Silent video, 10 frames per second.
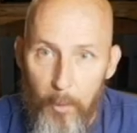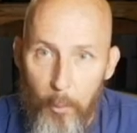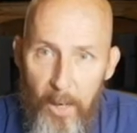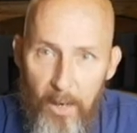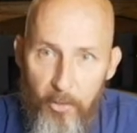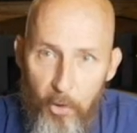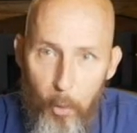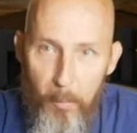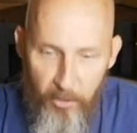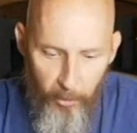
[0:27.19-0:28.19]
Okay,
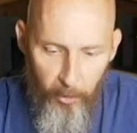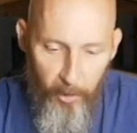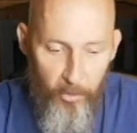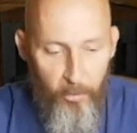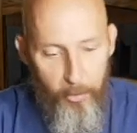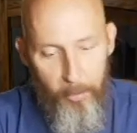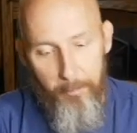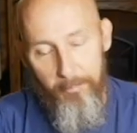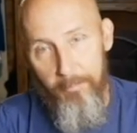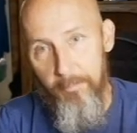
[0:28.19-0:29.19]
so material list.
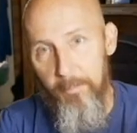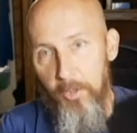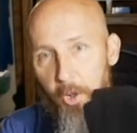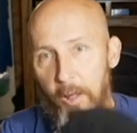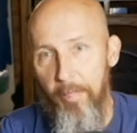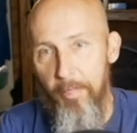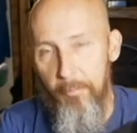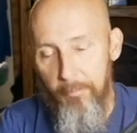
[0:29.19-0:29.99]
Cloth.